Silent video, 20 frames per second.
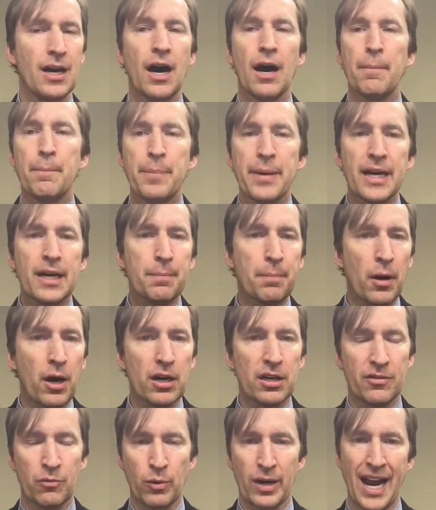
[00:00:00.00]
A big
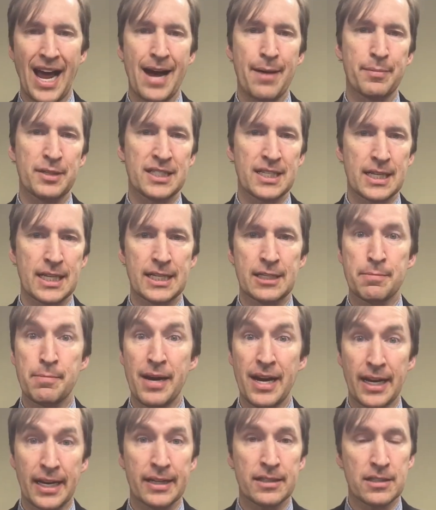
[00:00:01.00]
part of what happens at these
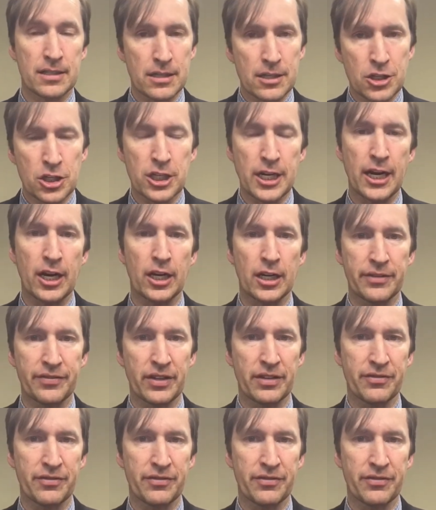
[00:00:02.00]
meetings is the sharing of